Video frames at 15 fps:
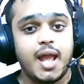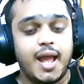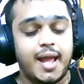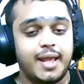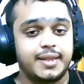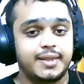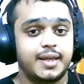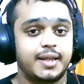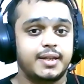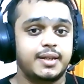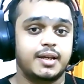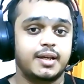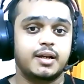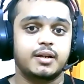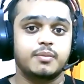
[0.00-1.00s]
And
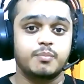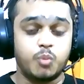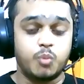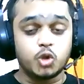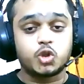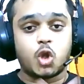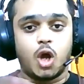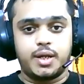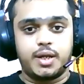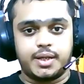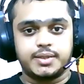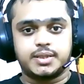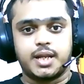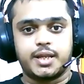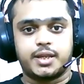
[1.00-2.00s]
then both
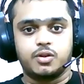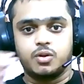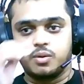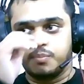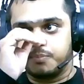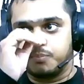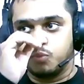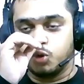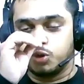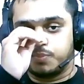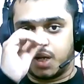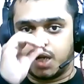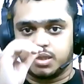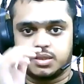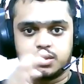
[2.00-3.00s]
contents, like, you know, both
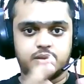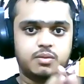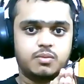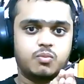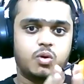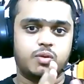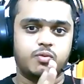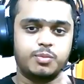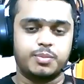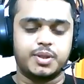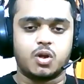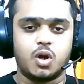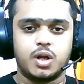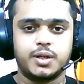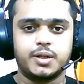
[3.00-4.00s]
parts, what would be
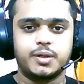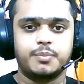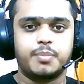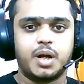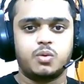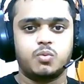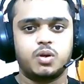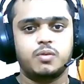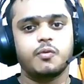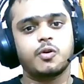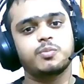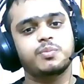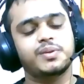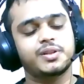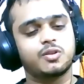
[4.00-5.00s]
the content in part one,
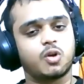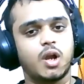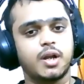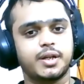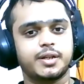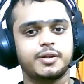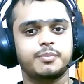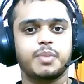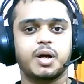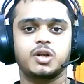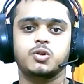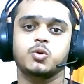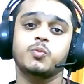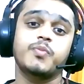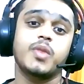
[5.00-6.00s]
what would be the content in
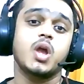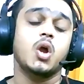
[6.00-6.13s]
part two,